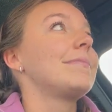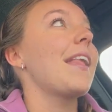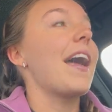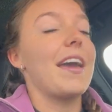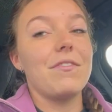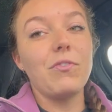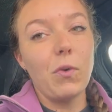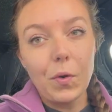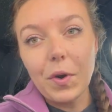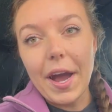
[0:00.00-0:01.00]
have
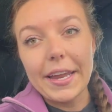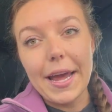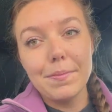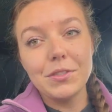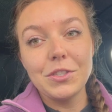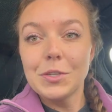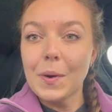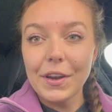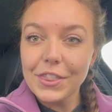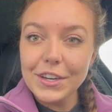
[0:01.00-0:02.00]
4 grad apps due
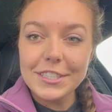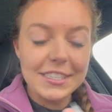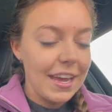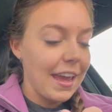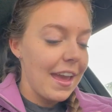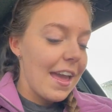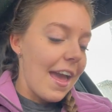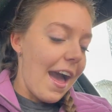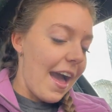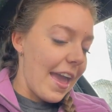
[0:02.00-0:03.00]
on Thursday.
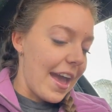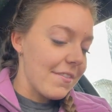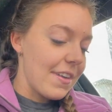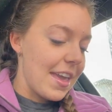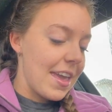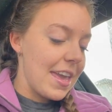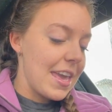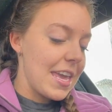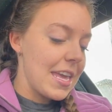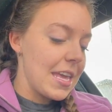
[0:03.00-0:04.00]
I have
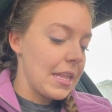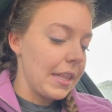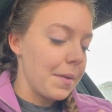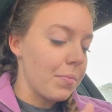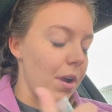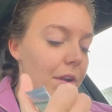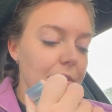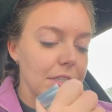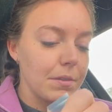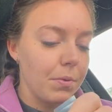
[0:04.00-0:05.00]
a like
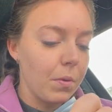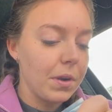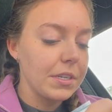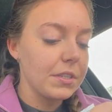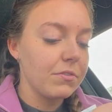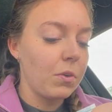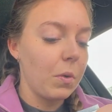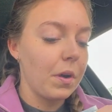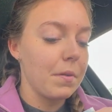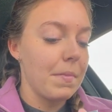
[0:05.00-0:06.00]
progress report
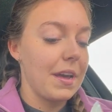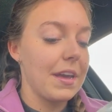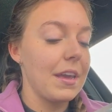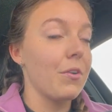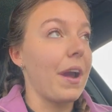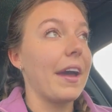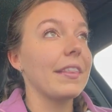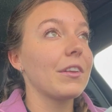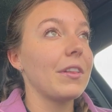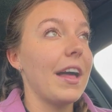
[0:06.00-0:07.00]
for my
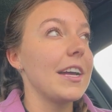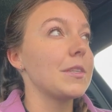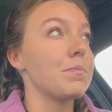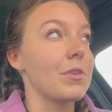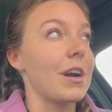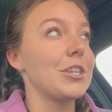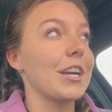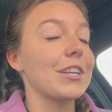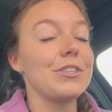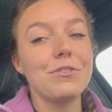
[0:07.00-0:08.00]
grad class
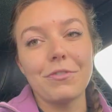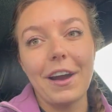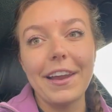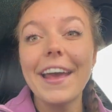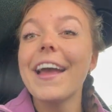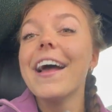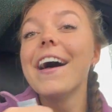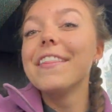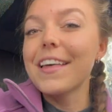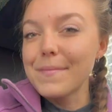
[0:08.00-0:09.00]
project due Friday
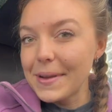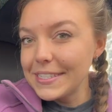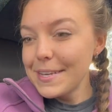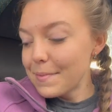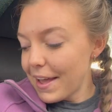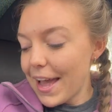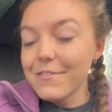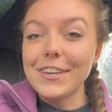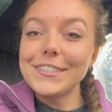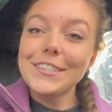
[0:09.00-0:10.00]
that my team and I have
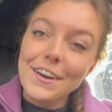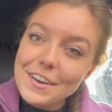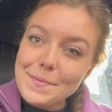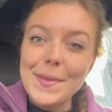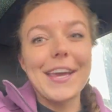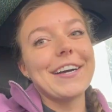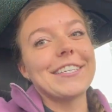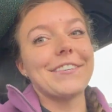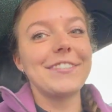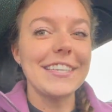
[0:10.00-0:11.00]
not started because
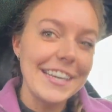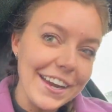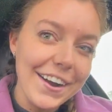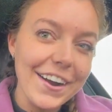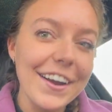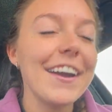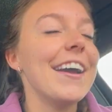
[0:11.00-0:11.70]
of CDR.